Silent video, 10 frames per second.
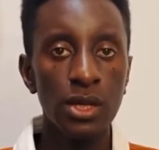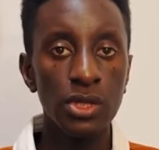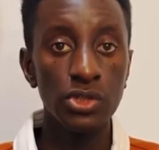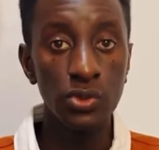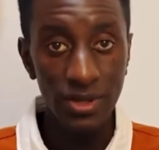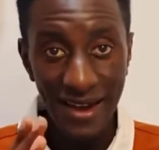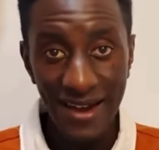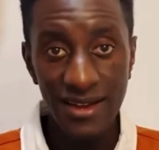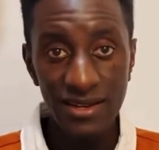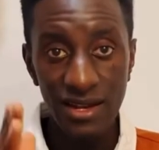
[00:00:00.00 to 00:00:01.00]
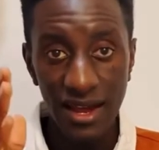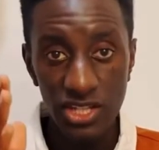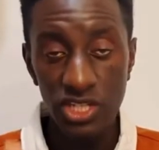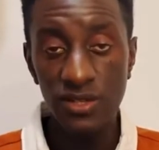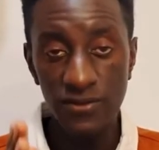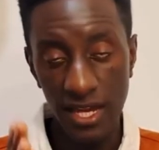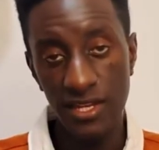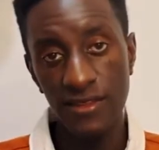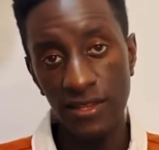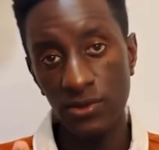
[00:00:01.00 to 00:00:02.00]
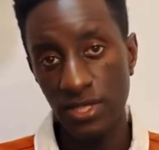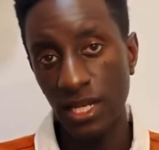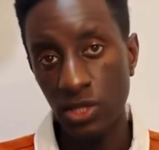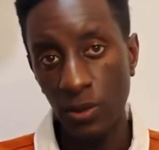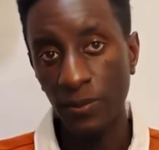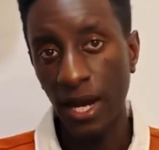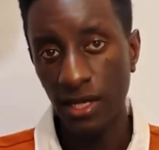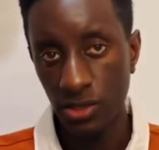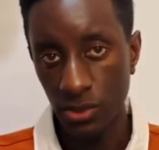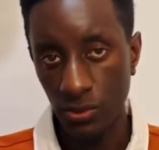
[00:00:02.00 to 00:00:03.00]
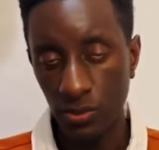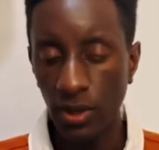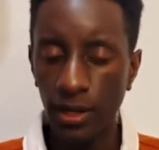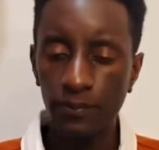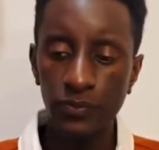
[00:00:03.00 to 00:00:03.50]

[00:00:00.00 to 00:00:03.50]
You can achieve anything you set your mind to, right?